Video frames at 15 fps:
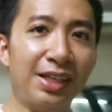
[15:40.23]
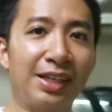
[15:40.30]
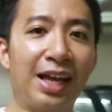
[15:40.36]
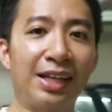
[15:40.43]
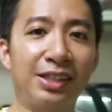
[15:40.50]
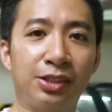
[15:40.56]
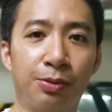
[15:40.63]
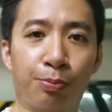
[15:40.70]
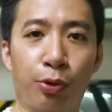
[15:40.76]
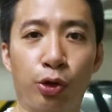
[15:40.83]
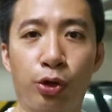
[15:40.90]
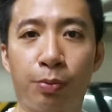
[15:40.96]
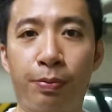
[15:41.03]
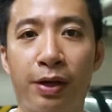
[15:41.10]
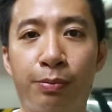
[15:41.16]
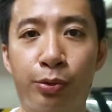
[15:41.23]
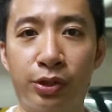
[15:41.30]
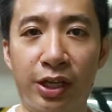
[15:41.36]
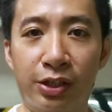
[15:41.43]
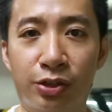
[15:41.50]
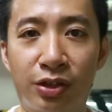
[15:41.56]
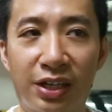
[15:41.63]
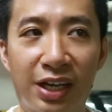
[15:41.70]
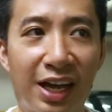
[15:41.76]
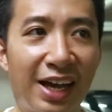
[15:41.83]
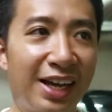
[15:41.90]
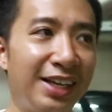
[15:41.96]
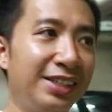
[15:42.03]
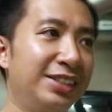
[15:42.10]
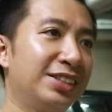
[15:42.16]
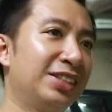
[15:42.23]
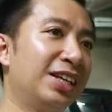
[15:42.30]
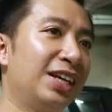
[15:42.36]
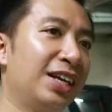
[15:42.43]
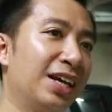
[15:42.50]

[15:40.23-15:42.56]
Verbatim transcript: That's the porcupine protector, guys.